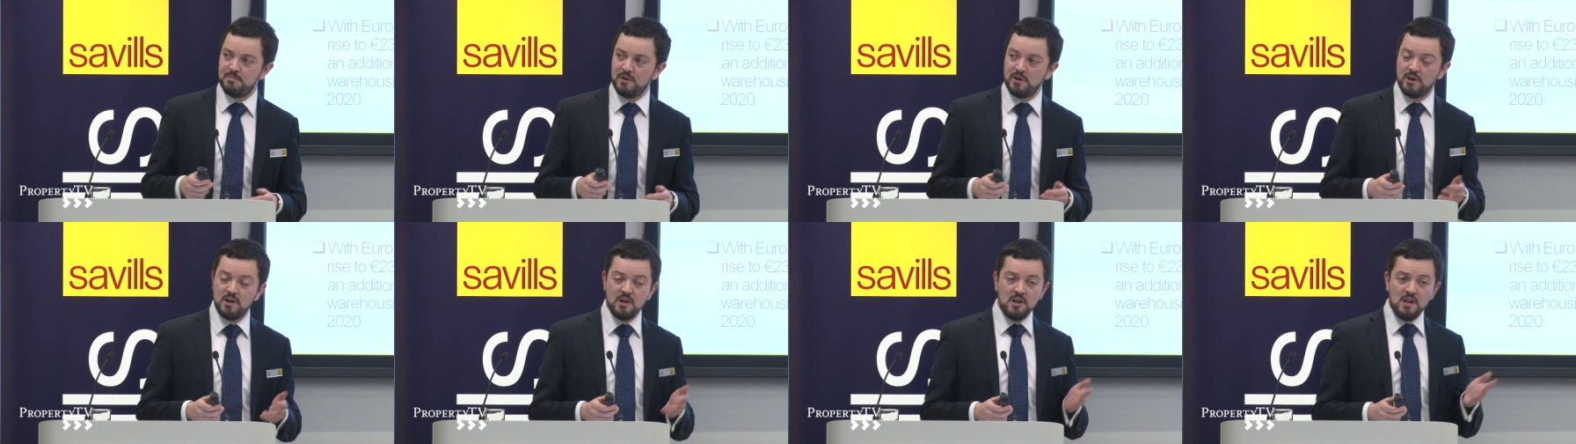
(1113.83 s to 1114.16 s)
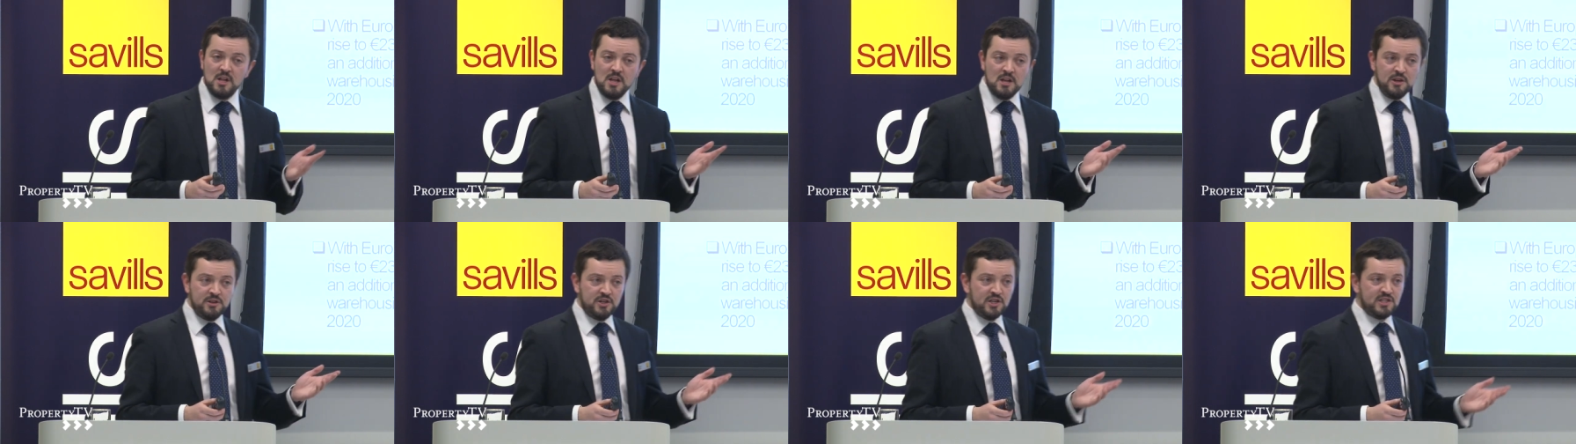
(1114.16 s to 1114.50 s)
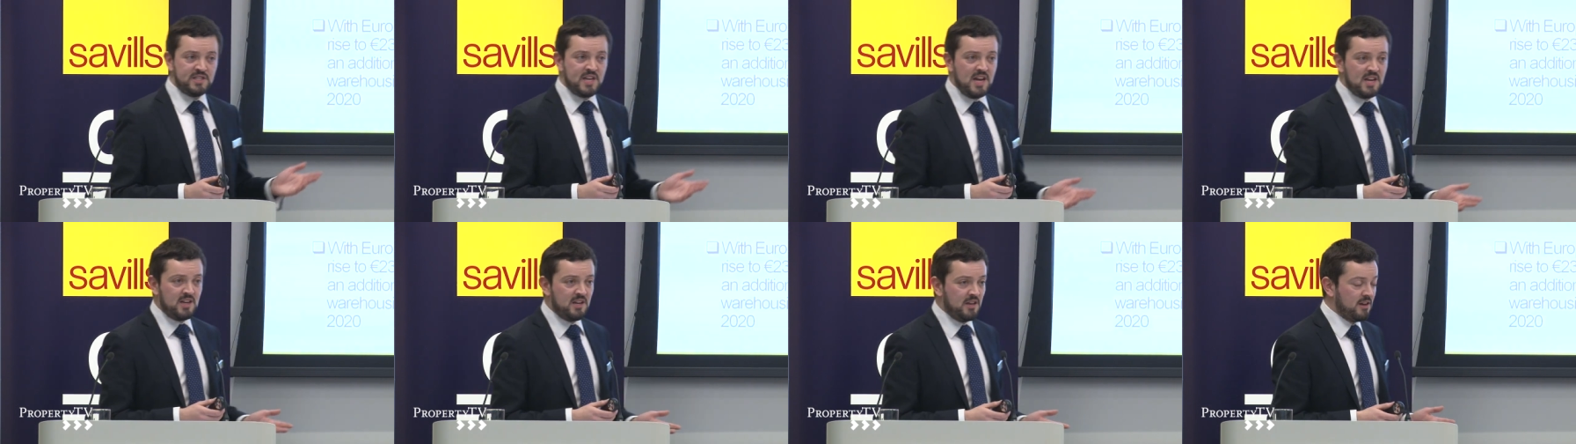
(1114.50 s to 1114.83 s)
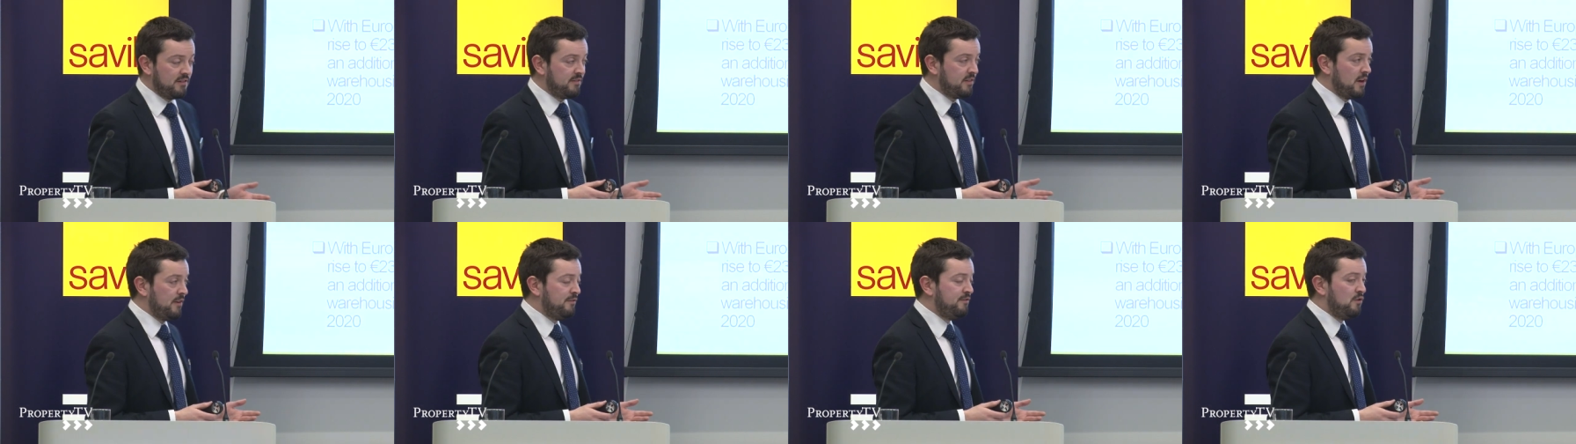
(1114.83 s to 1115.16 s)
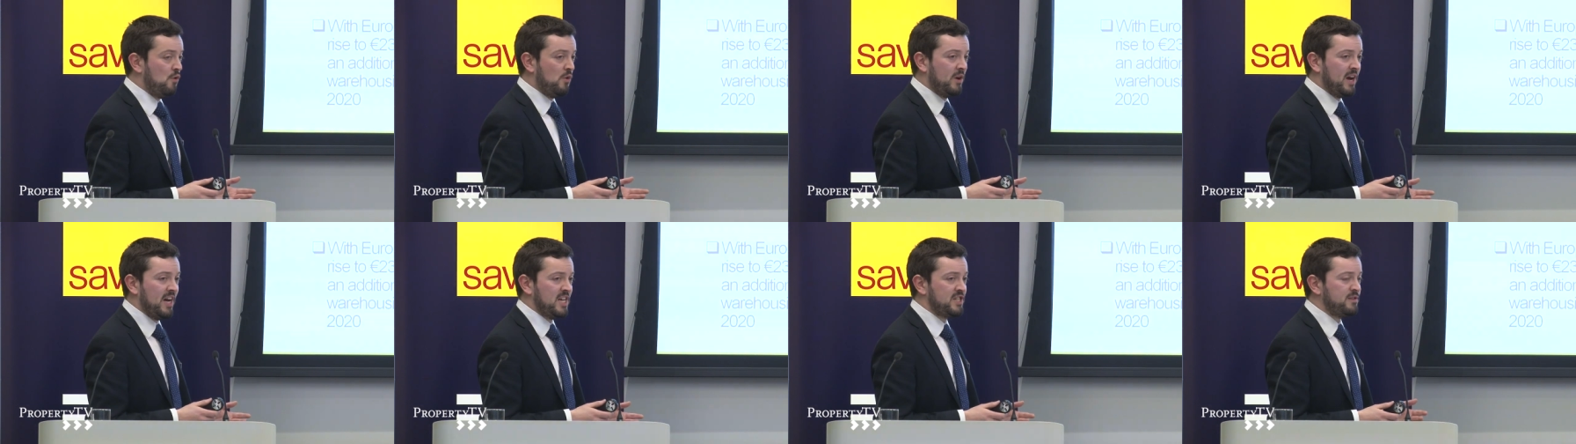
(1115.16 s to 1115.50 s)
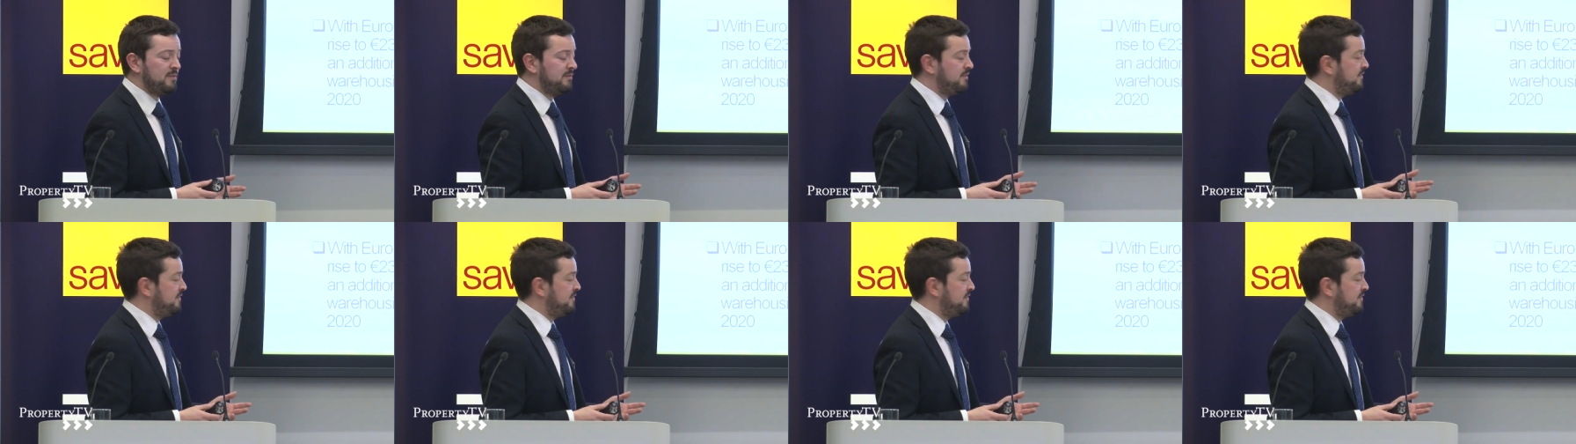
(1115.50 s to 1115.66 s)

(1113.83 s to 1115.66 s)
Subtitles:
But just taking a forecast